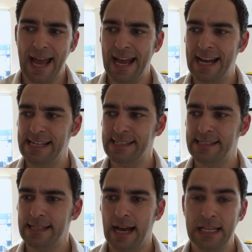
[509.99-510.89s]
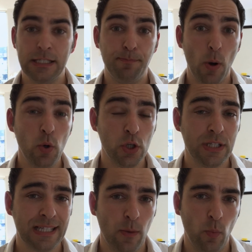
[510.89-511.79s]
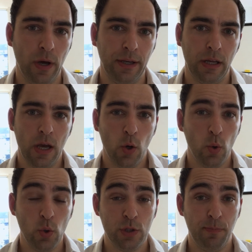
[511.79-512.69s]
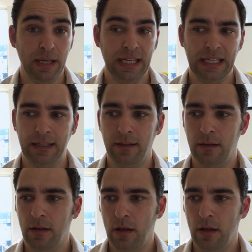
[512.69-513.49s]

And I spoke to someone who's been